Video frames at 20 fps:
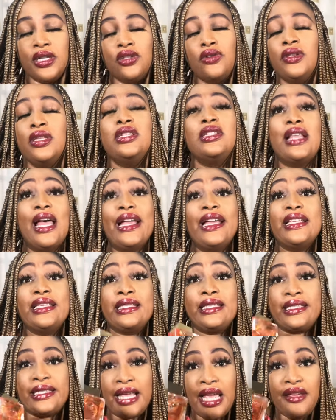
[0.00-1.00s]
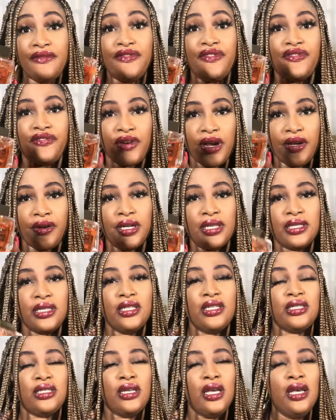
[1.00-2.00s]
So this is like a safe fragrance.
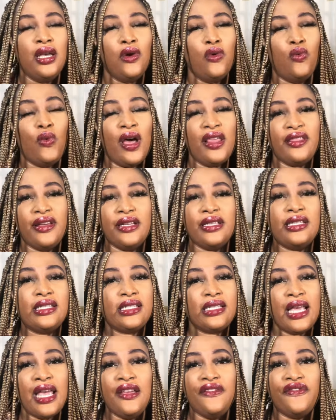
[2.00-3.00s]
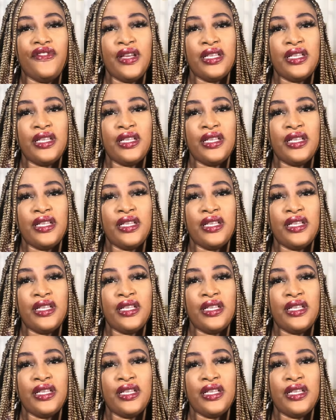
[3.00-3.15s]
It's one that is safe.